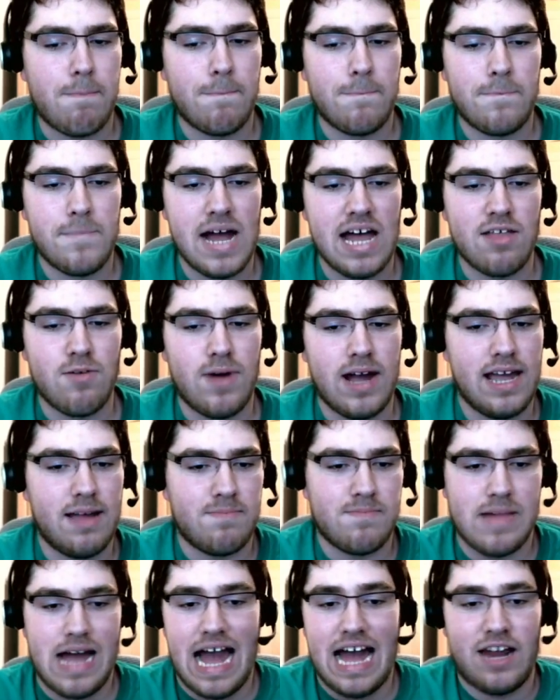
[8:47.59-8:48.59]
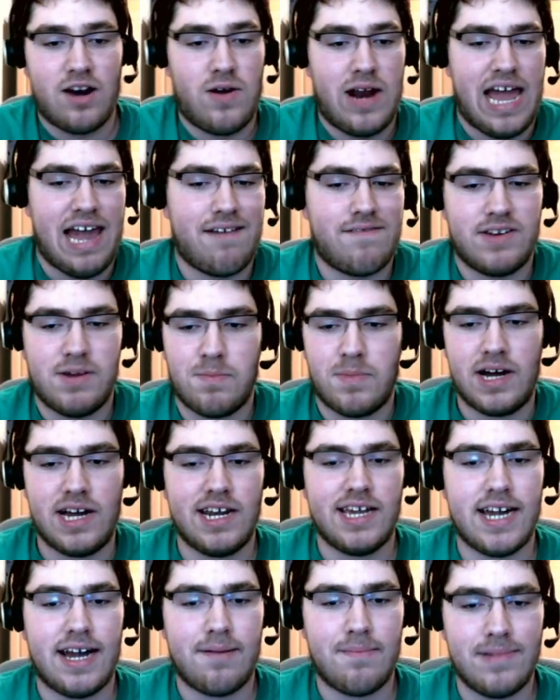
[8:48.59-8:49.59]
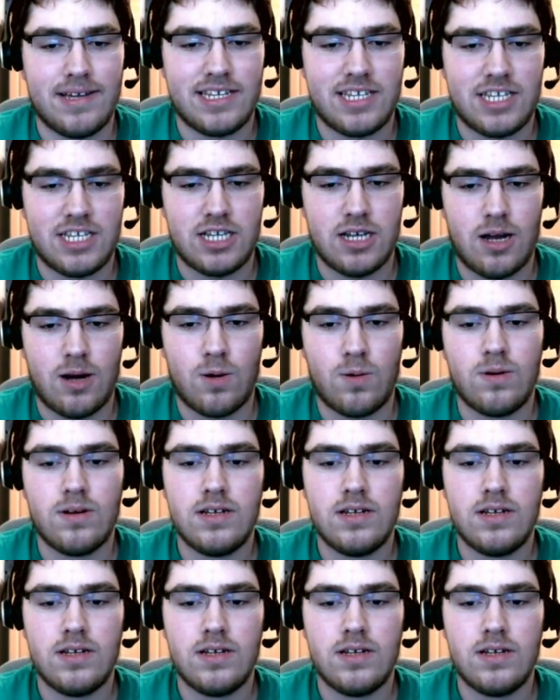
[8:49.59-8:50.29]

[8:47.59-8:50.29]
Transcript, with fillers: By the way, I don't have any money on me, so.